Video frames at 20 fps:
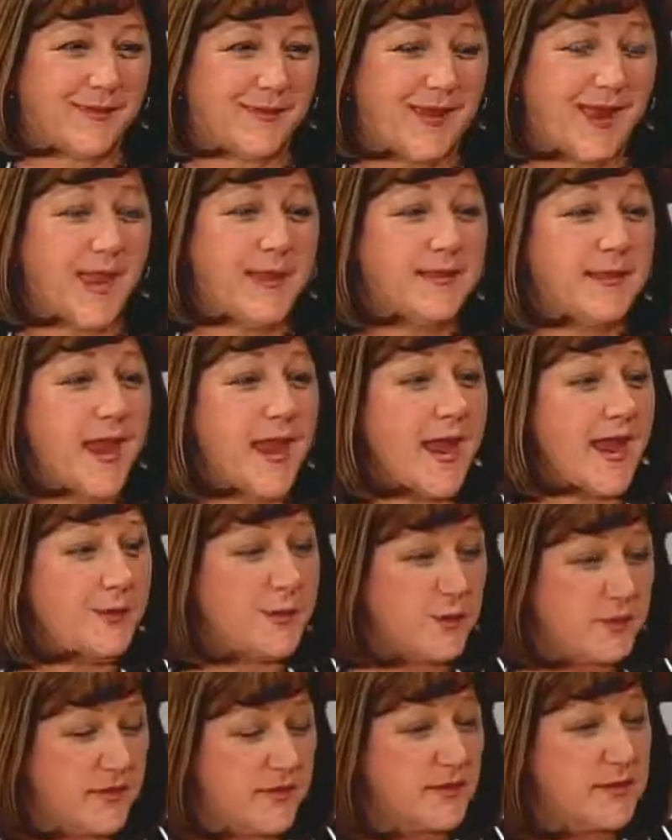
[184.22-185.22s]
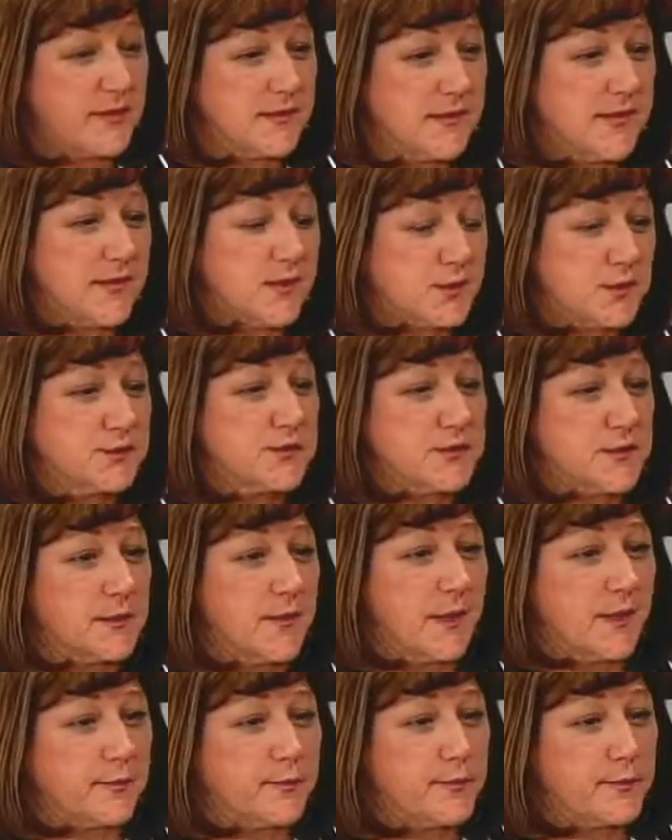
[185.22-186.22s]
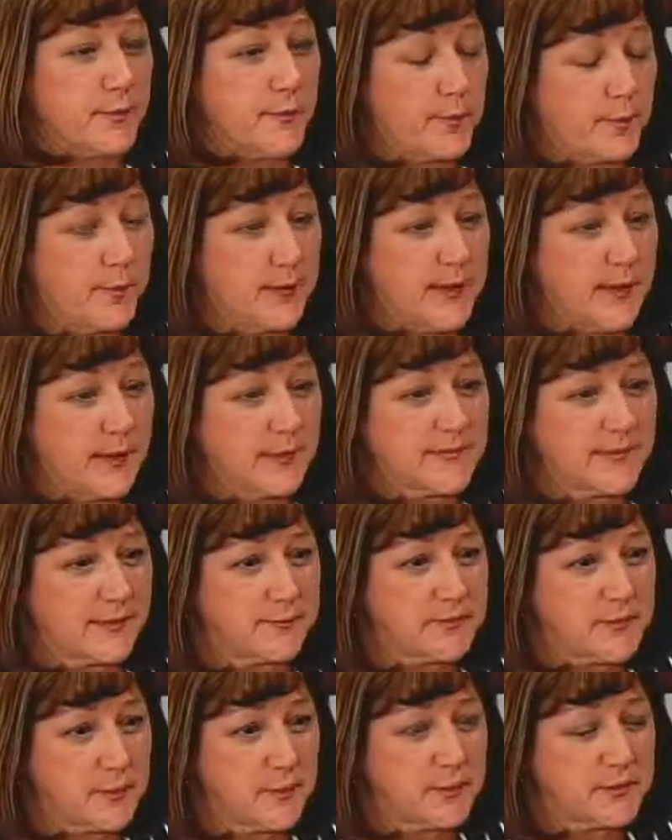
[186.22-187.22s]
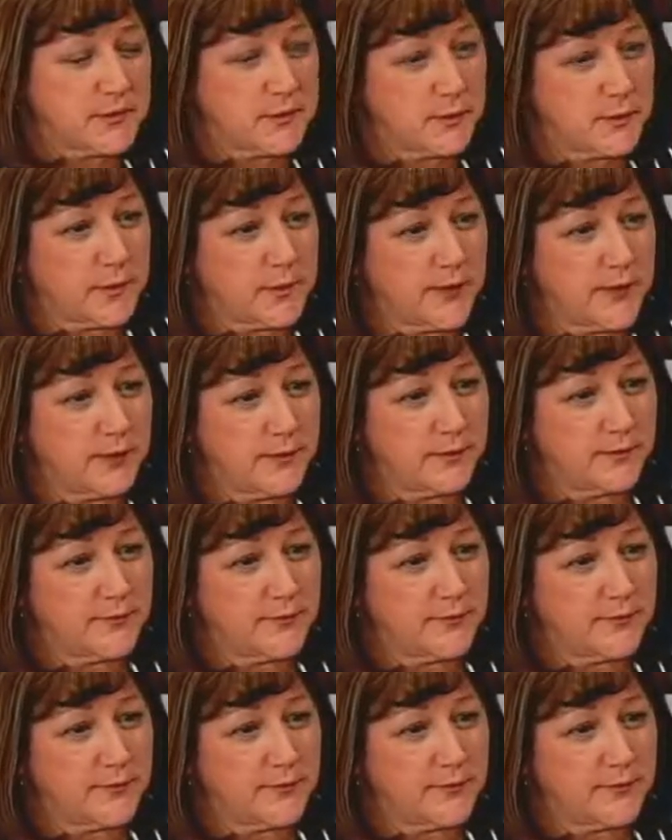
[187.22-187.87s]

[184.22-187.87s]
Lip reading: And you think the teachers are pretty acceptable to it all?